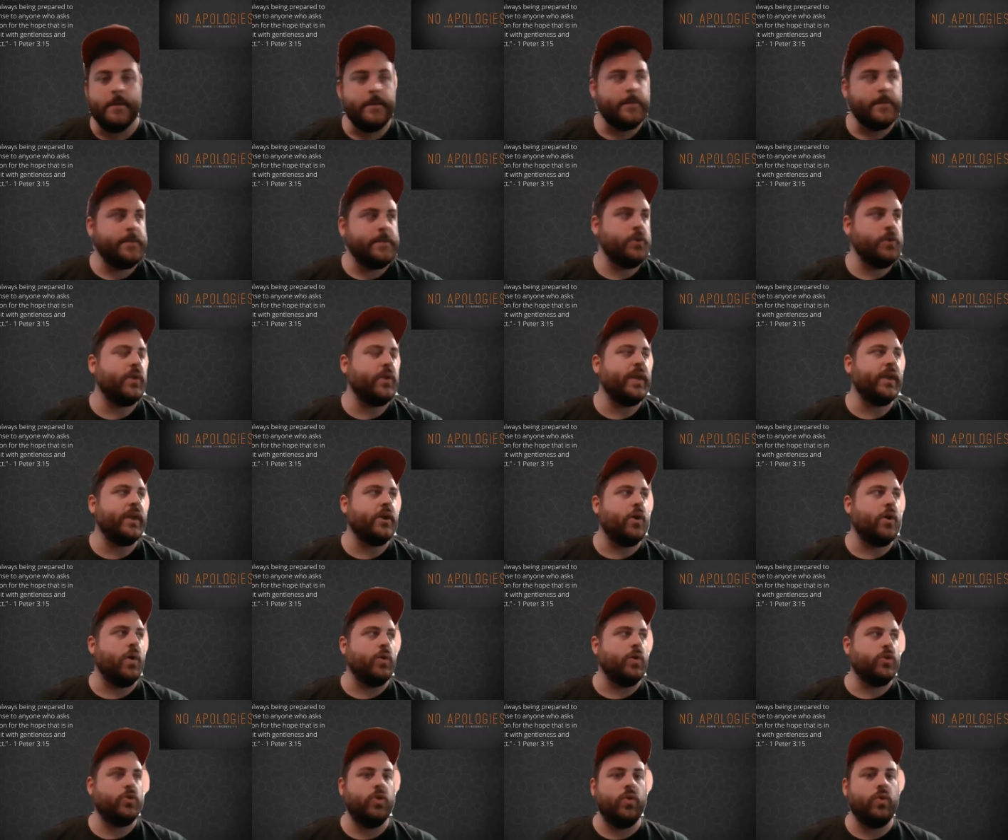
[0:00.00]
You can go
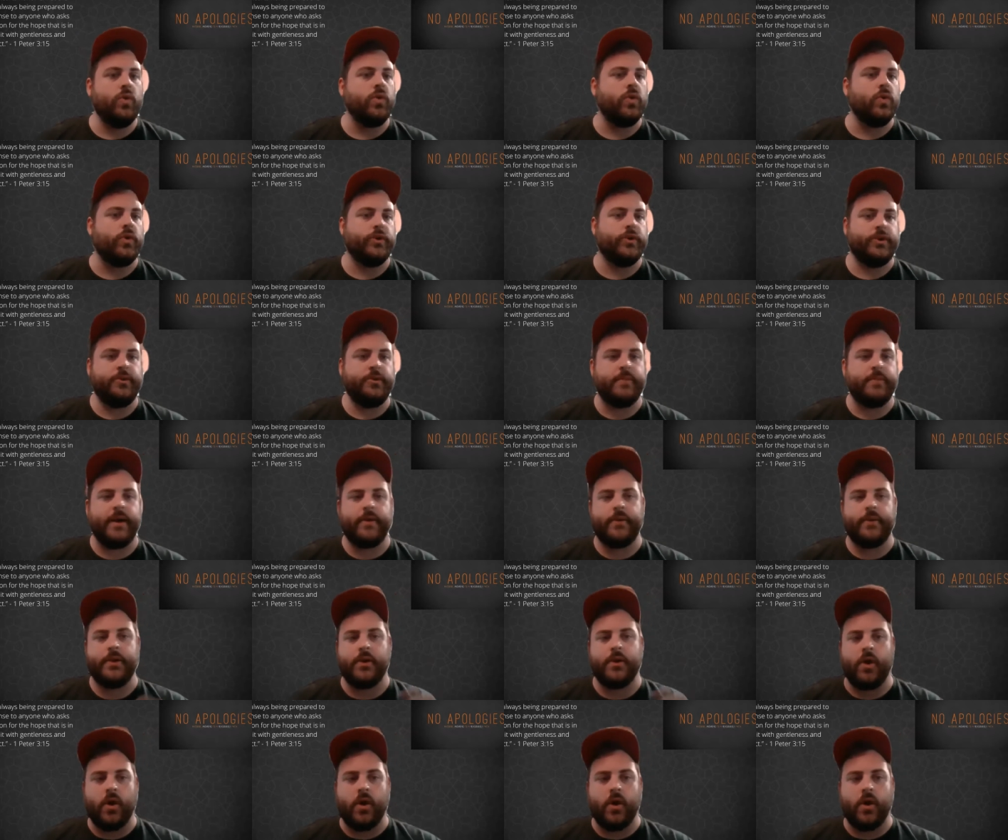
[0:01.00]
on Google and you might read an